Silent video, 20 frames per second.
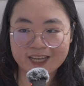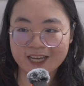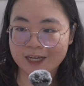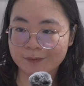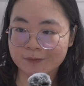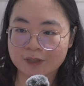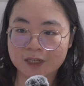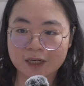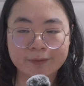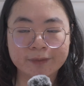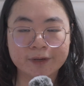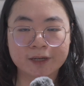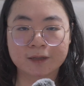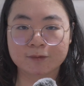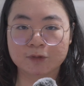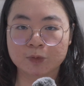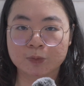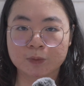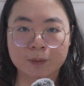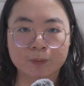kept coming
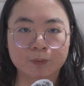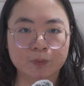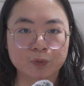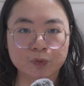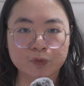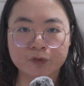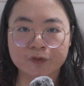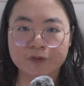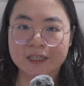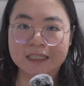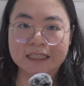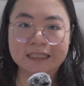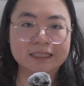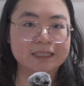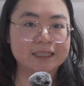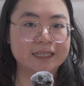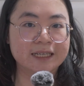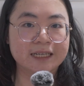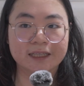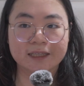up to my booth and
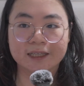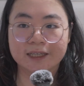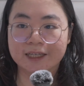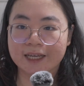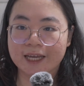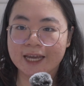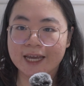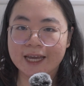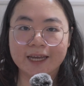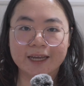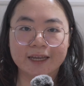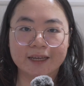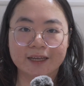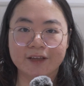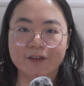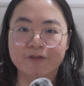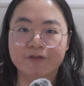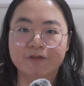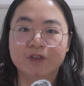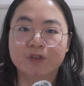saying like, hey,
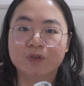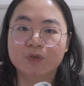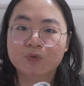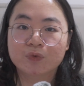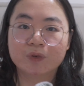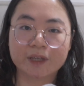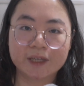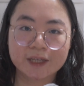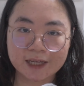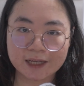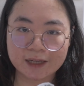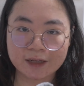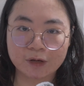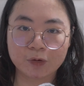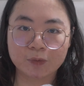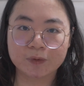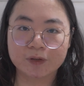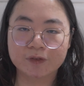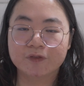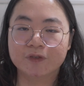if you need
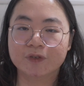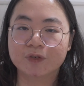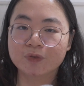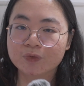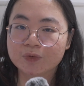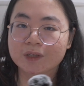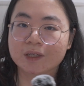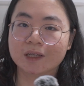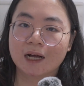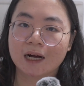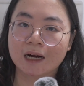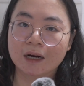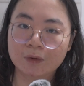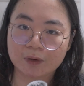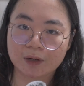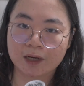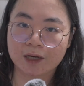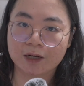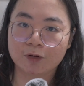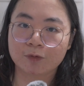help, if you need
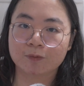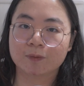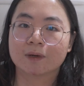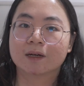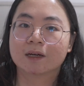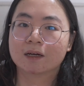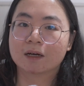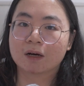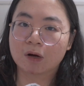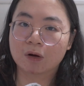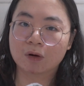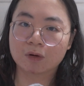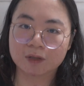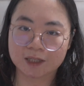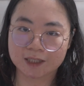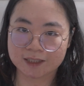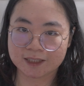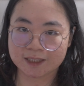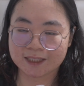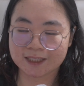our help, call
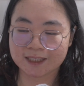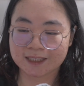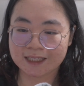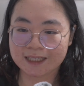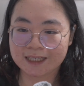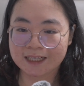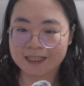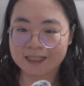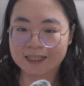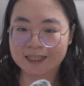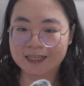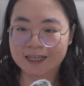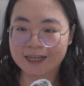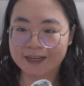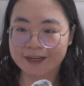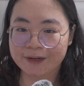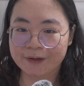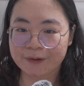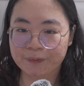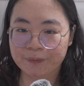us.
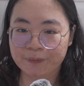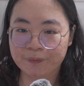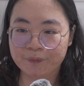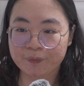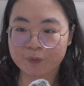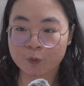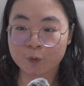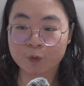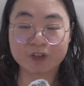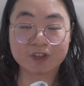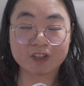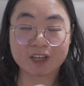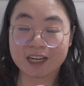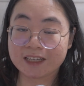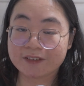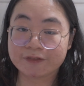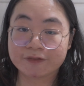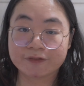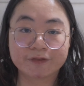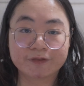Which
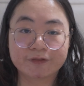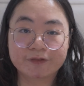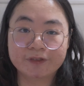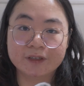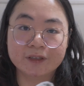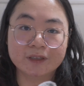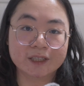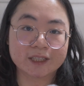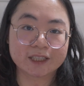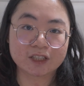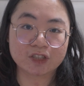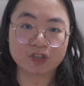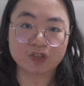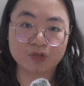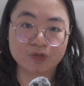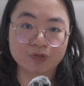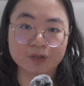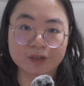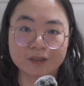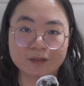I feel like it
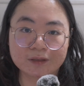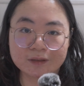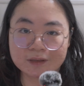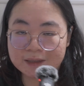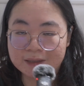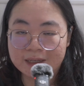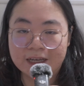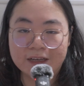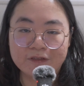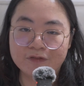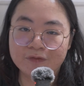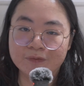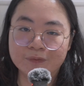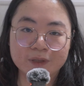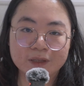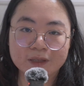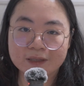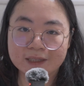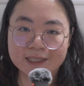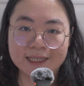shouldn't have
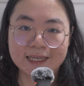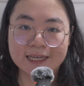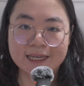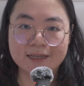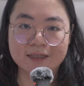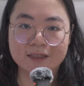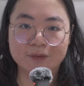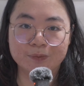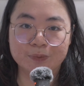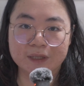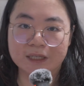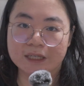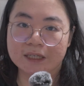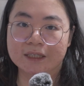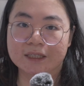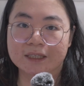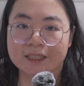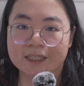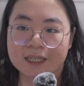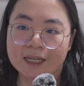been the case
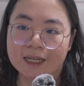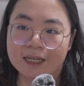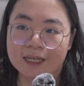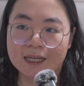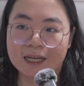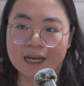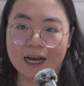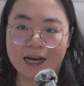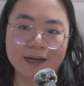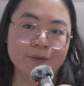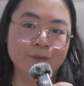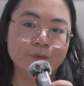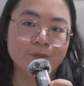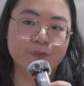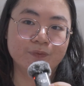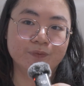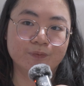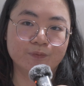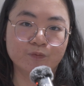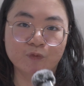because
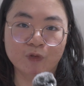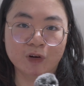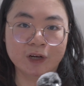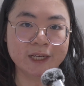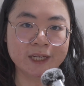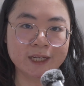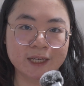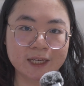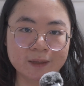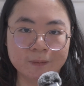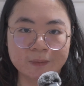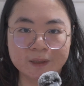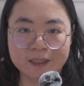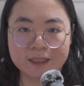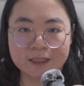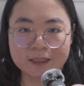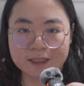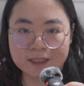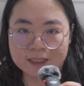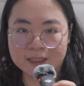I'm running a
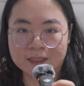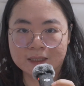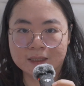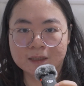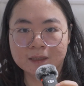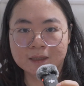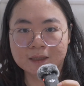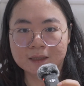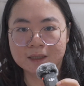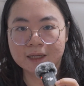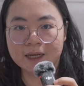business here.